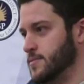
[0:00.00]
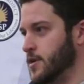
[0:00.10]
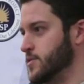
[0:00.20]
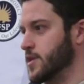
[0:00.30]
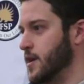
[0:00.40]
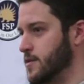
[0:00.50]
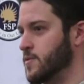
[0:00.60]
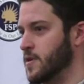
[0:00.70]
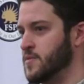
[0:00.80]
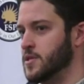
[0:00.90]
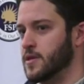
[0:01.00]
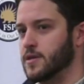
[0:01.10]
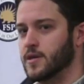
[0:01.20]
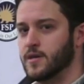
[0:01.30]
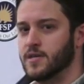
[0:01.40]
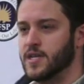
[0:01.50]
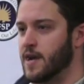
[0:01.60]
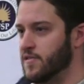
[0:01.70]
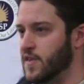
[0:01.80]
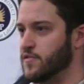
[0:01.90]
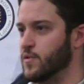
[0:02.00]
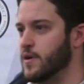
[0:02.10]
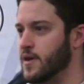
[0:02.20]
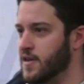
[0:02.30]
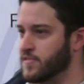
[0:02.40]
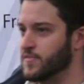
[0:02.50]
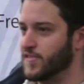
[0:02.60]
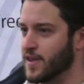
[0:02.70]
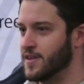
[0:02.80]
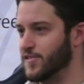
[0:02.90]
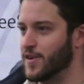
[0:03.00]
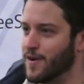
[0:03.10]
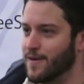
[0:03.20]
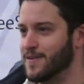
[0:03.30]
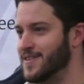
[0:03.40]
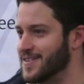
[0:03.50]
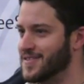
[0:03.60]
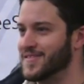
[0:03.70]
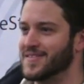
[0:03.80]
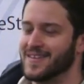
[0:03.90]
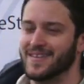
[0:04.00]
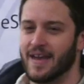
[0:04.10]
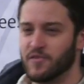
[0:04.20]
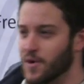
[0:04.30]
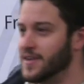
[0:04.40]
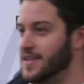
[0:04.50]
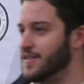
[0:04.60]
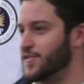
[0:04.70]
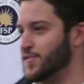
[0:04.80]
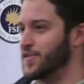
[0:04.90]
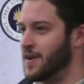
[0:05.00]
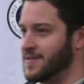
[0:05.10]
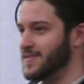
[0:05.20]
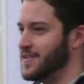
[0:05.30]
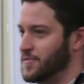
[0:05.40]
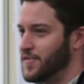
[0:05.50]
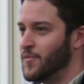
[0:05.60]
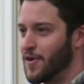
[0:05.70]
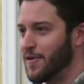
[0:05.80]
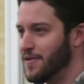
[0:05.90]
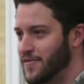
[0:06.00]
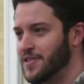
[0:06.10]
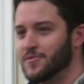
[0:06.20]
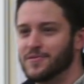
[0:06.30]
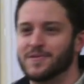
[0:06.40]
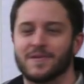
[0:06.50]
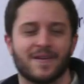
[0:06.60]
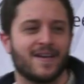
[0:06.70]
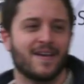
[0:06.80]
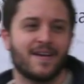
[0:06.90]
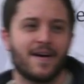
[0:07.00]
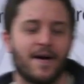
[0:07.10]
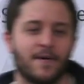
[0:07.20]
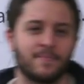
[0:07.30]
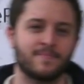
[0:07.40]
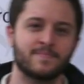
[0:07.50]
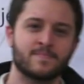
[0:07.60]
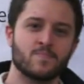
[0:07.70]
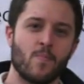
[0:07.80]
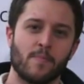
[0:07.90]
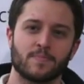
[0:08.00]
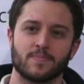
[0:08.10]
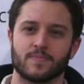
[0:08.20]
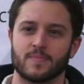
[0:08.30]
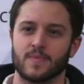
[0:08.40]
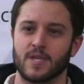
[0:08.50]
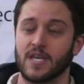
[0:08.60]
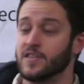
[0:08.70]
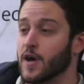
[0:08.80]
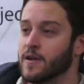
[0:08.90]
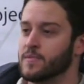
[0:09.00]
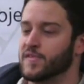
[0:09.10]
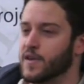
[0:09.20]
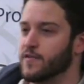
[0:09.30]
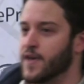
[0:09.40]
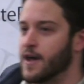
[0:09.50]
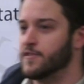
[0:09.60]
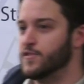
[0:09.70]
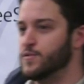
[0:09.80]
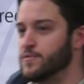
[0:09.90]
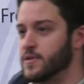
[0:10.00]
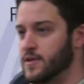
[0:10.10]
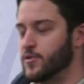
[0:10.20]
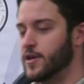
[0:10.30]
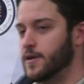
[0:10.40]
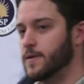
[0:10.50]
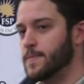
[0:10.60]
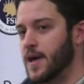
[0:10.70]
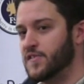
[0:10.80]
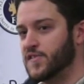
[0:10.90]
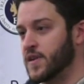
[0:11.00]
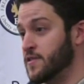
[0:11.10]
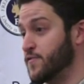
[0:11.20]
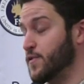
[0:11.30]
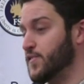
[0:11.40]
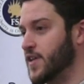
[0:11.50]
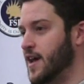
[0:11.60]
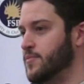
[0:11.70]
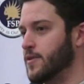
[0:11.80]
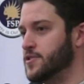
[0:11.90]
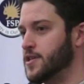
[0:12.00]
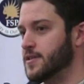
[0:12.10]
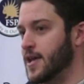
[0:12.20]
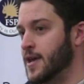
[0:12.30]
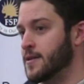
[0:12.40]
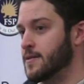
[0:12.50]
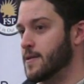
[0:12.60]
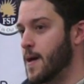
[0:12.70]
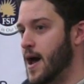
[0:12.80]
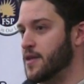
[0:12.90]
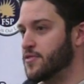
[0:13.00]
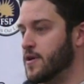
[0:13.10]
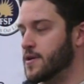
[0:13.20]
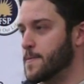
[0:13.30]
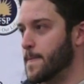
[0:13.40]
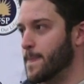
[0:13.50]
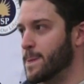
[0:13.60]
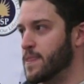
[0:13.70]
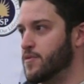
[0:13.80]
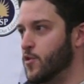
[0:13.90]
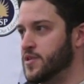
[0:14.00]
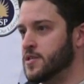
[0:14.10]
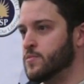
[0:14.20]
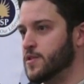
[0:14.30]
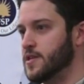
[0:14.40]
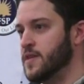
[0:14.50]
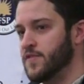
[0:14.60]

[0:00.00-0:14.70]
guns guy. You know what I mean? Like uh, he carries everywhere he has them just like in his car and like in his, everywhere he is, there's a gun kind of somewhere available. You know. Um, he taught himself how to do the Liberator as his kind of first CAD project, and I thought, though we didn't really